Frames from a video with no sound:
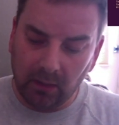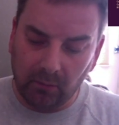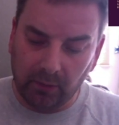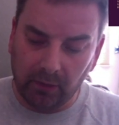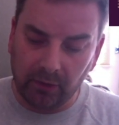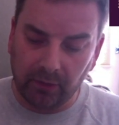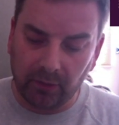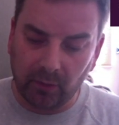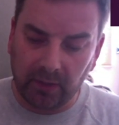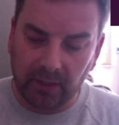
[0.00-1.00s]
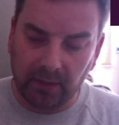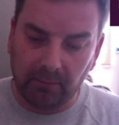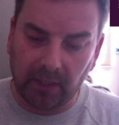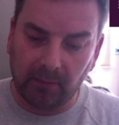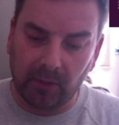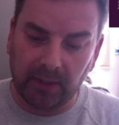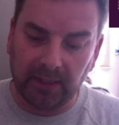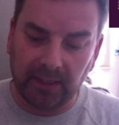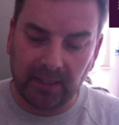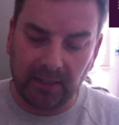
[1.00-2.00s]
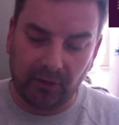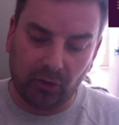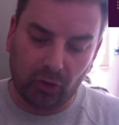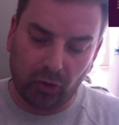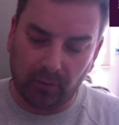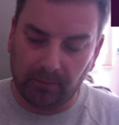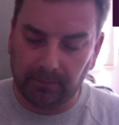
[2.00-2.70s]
one hundred twenty-eight megabyte each.